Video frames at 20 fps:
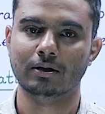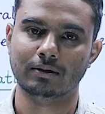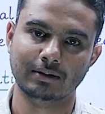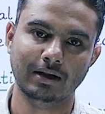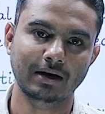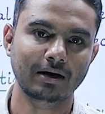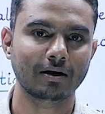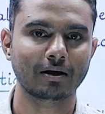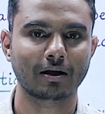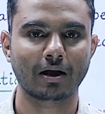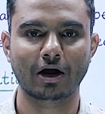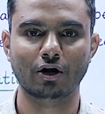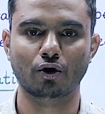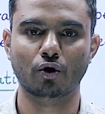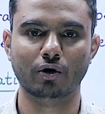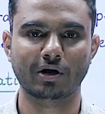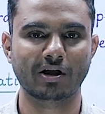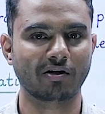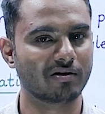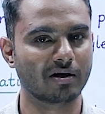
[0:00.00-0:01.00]
Then I
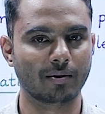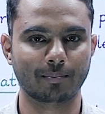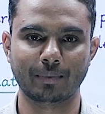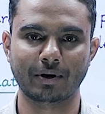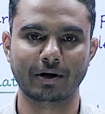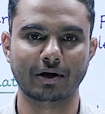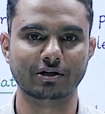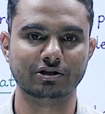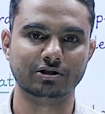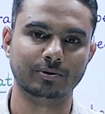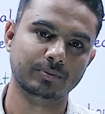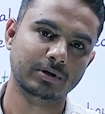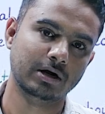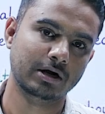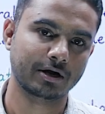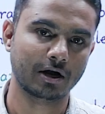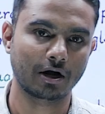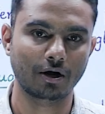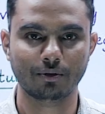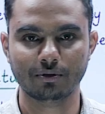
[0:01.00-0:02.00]
don't have companionship.
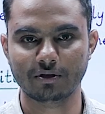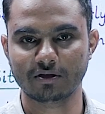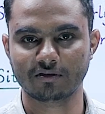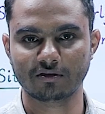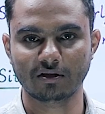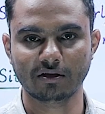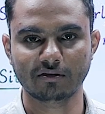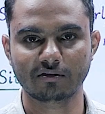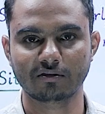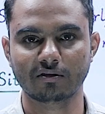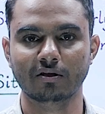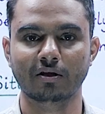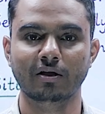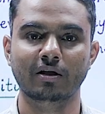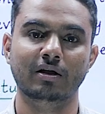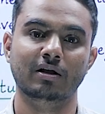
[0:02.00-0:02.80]
They'll tell you these things.